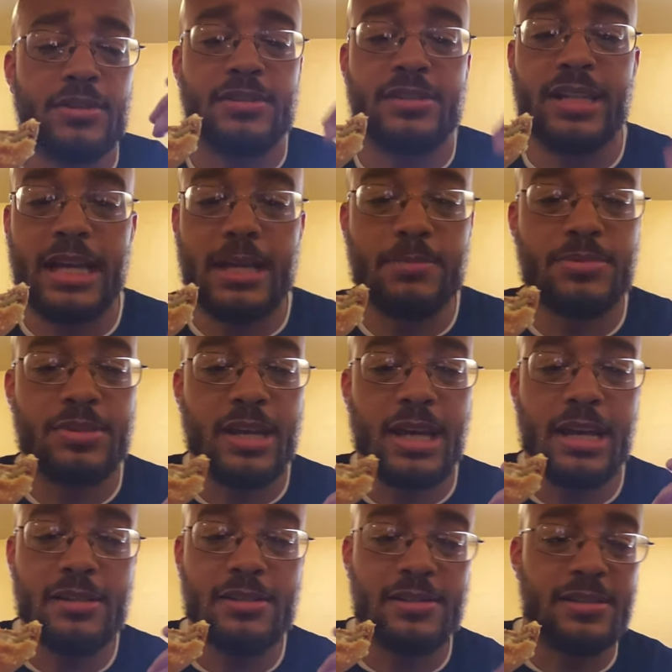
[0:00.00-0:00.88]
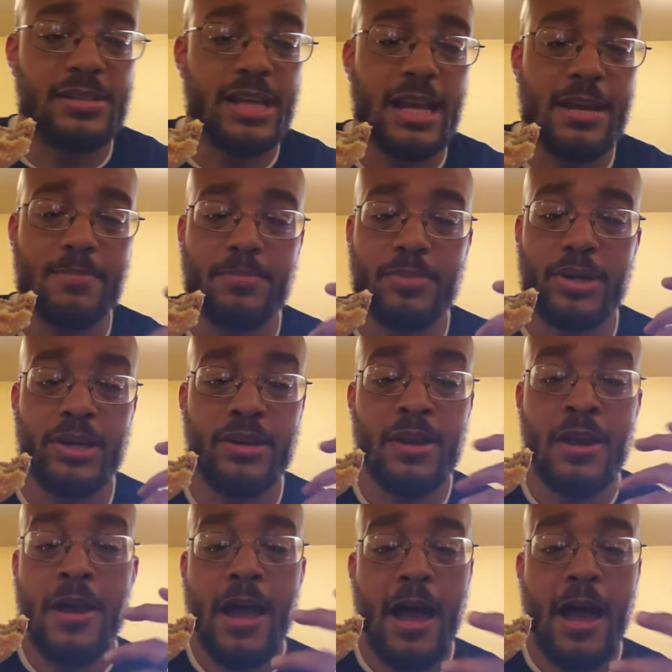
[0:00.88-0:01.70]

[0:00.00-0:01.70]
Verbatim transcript: the same taste, the same bun.